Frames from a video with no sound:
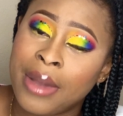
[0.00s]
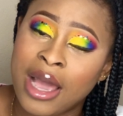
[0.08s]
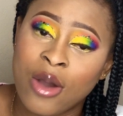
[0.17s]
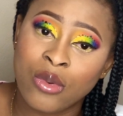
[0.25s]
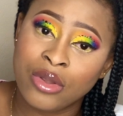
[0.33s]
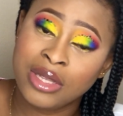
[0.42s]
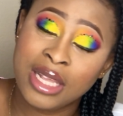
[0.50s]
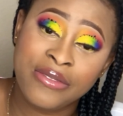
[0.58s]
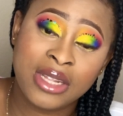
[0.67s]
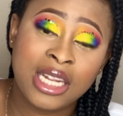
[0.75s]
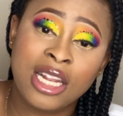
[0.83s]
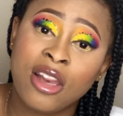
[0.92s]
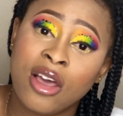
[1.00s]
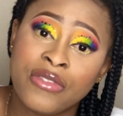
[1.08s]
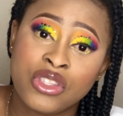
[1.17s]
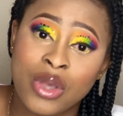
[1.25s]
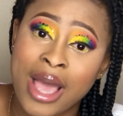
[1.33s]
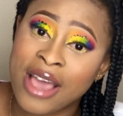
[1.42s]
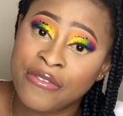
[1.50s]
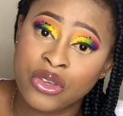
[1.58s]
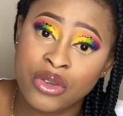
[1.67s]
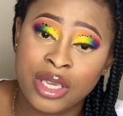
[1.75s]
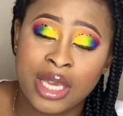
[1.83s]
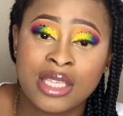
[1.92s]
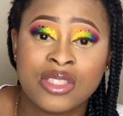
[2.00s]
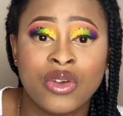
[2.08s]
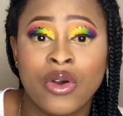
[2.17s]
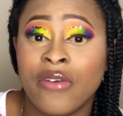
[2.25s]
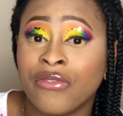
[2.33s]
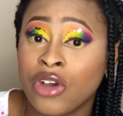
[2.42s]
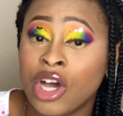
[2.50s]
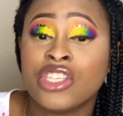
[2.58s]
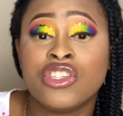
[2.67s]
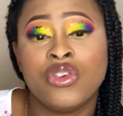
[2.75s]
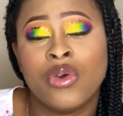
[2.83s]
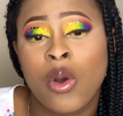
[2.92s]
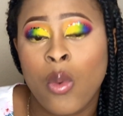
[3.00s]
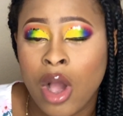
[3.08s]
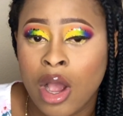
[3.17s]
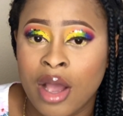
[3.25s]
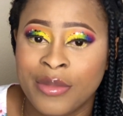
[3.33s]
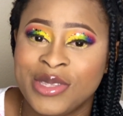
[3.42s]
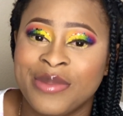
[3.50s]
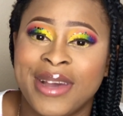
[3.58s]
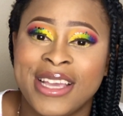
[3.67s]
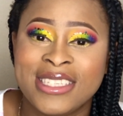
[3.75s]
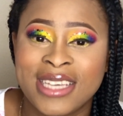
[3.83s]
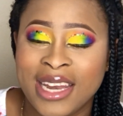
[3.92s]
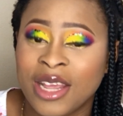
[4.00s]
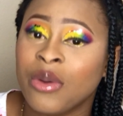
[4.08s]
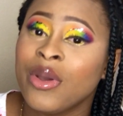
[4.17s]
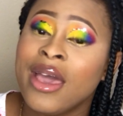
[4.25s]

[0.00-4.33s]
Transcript: I would definitely love to have you here. So of course you are welcome to my channel.